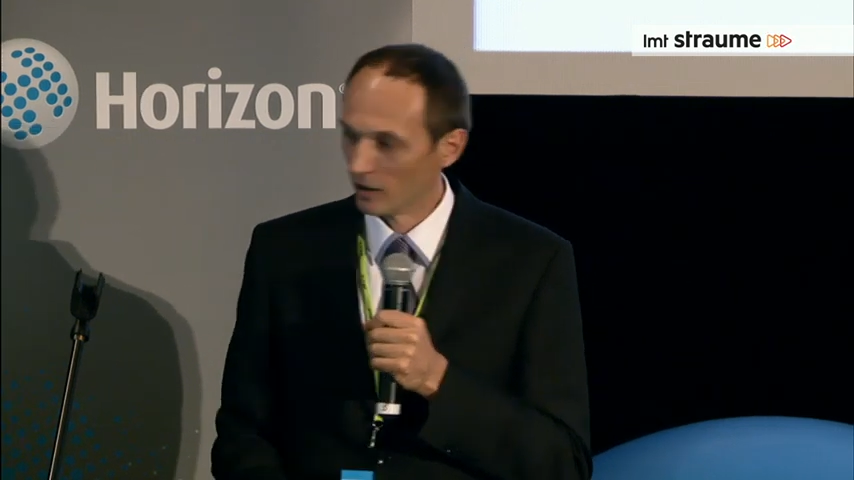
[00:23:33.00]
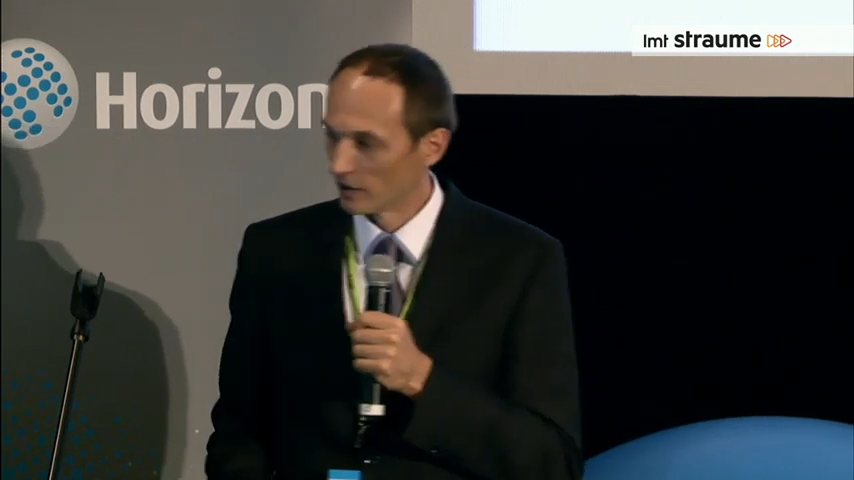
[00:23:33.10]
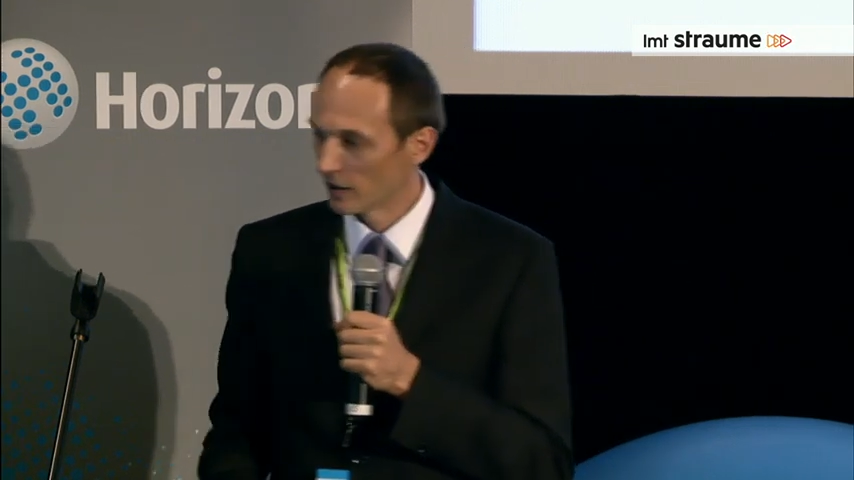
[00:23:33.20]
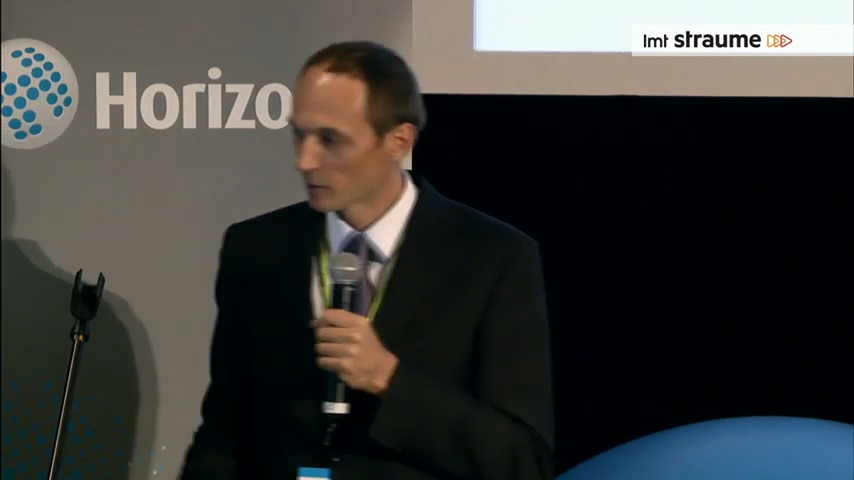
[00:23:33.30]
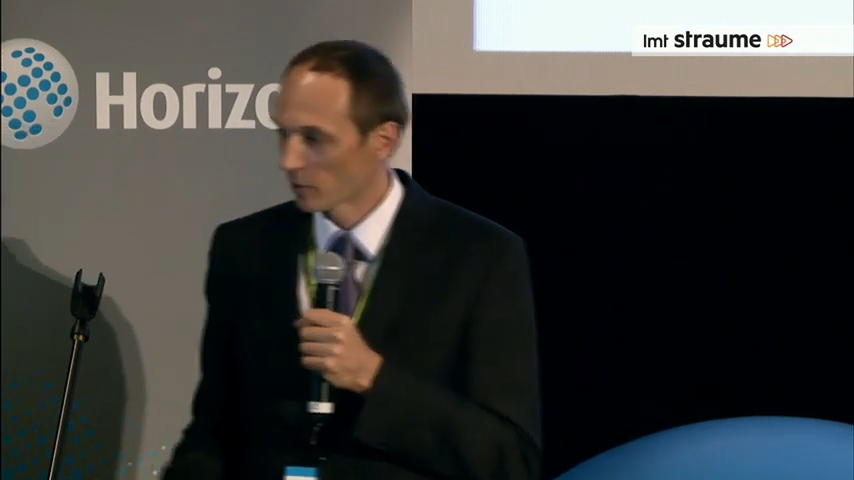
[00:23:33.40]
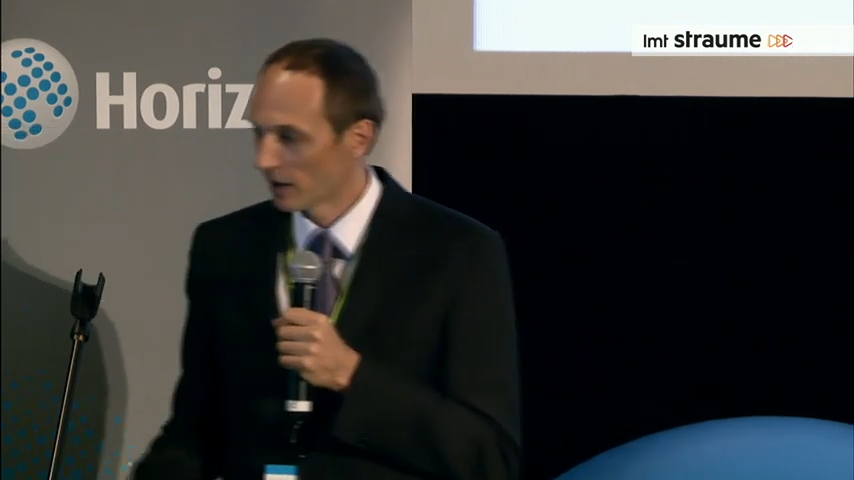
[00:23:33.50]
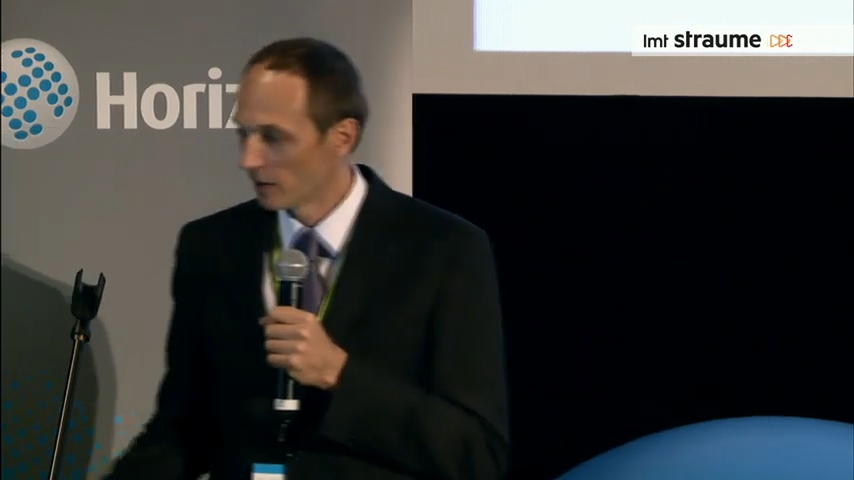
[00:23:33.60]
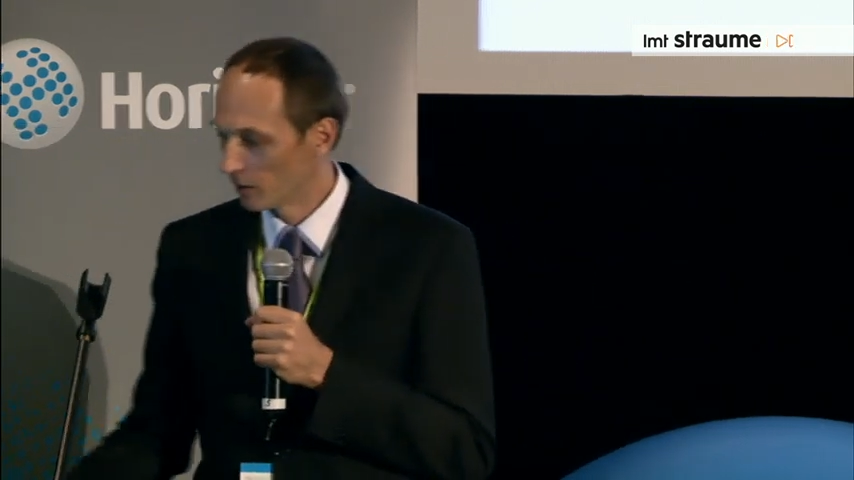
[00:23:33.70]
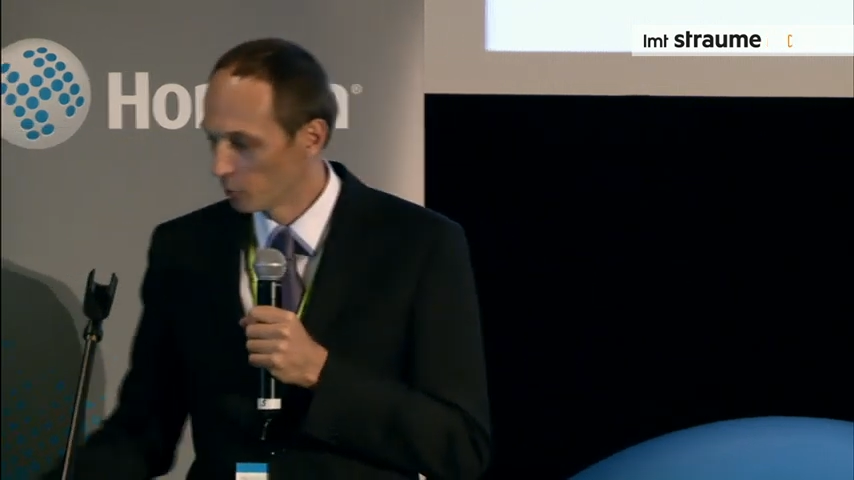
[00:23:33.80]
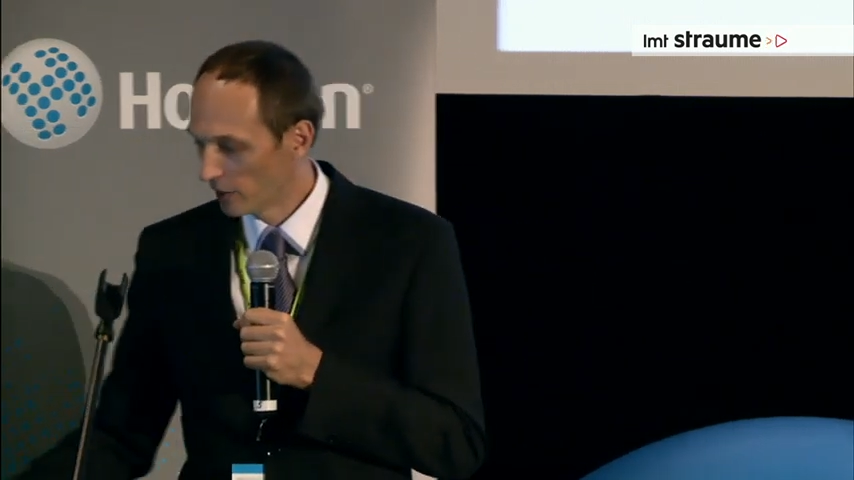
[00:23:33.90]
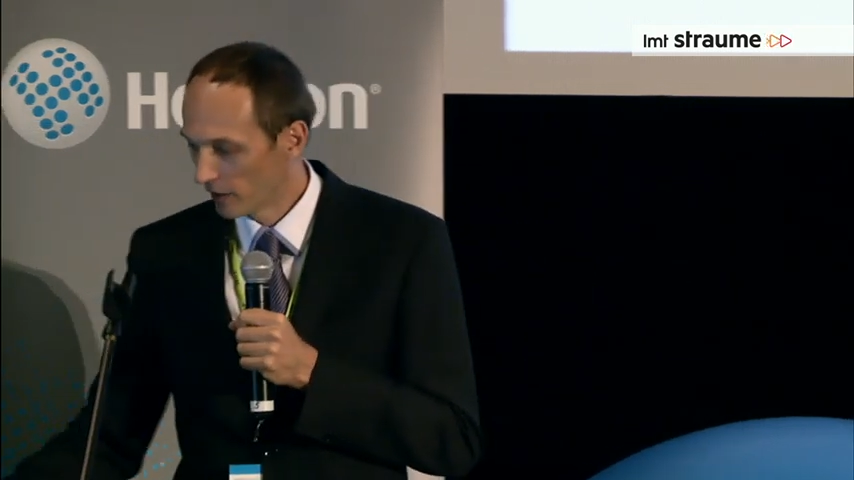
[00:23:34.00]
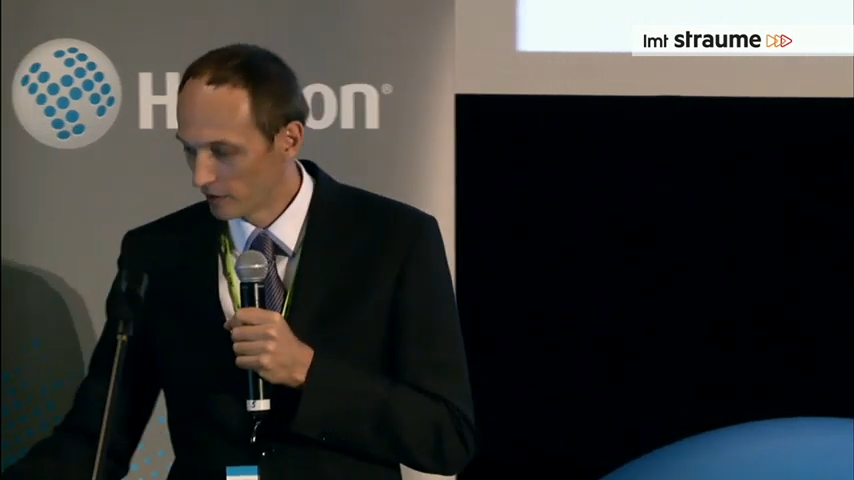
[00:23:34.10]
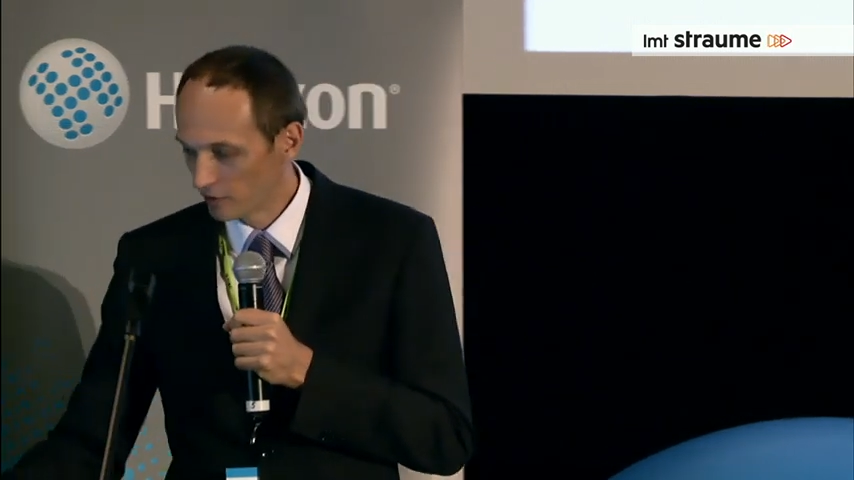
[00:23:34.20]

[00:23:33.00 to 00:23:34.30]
That's why we are